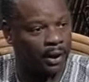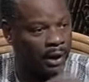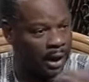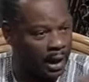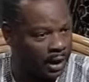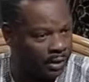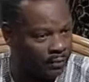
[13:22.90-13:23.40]

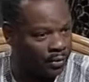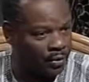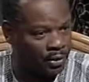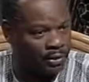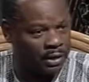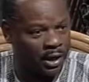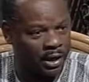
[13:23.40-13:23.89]
and of
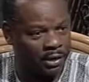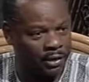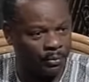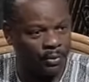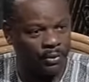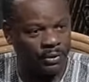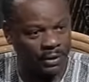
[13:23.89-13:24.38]
course, the
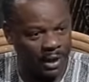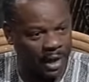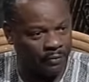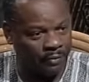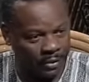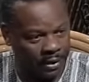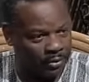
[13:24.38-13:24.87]
approach to
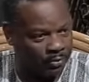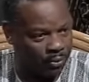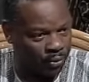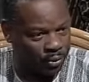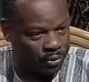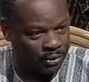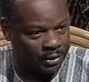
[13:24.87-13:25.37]
life is an
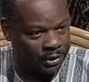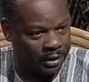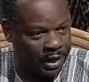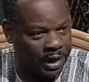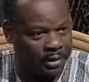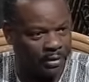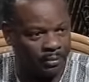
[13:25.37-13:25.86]
approach to
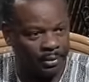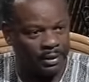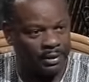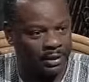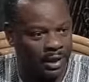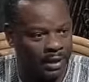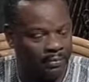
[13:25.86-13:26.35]
death. I mean,
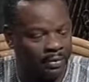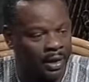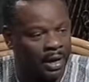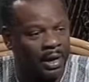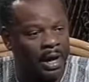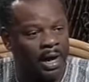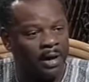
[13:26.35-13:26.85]
the same
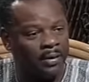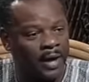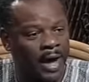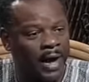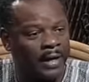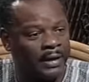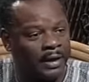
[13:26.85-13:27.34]
thing.
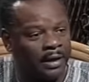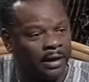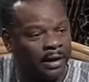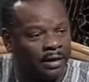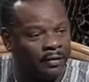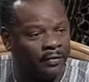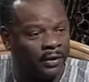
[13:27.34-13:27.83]
The idea
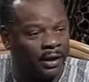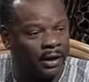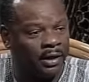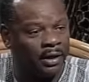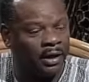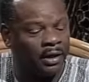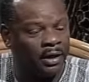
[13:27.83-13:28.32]
of
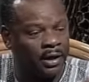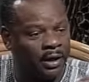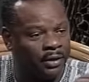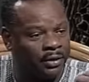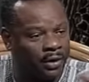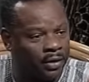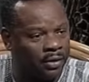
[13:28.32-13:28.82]
the
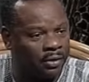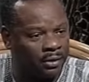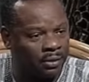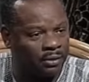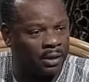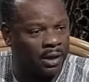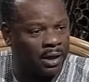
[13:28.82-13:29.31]

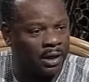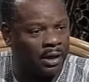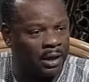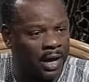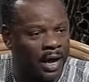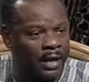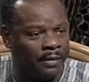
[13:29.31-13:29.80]
eternal
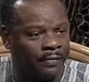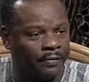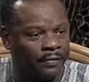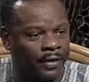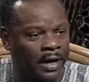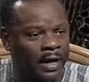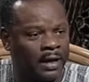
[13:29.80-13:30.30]

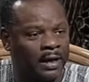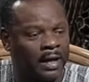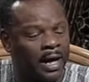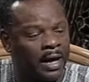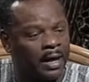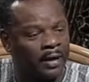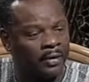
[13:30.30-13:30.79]
life and
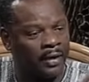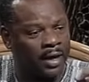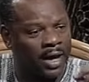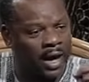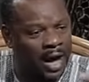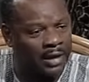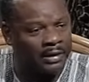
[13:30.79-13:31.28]
the
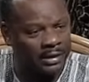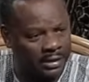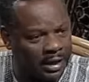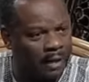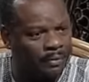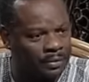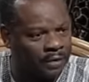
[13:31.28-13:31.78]

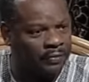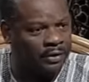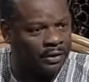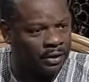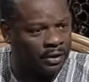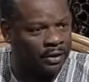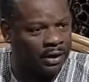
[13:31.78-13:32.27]
concept of
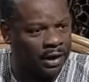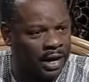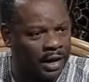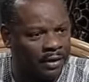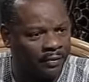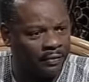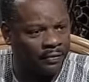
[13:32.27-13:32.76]
eternal
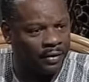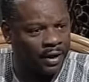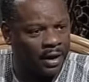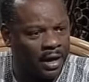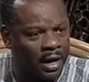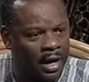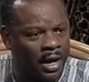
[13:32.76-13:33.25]
life
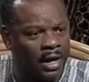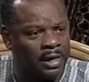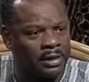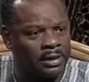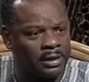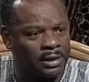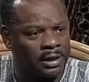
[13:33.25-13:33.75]

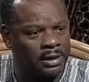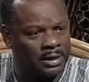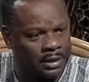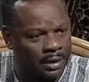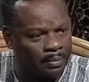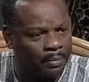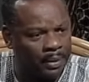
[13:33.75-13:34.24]
as
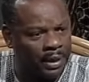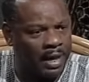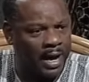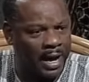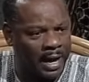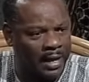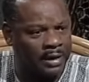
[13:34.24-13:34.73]

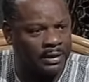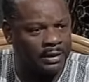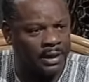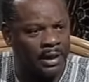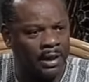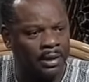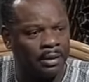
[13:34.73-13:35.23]
symbolized
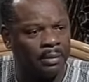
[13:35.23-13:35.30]
in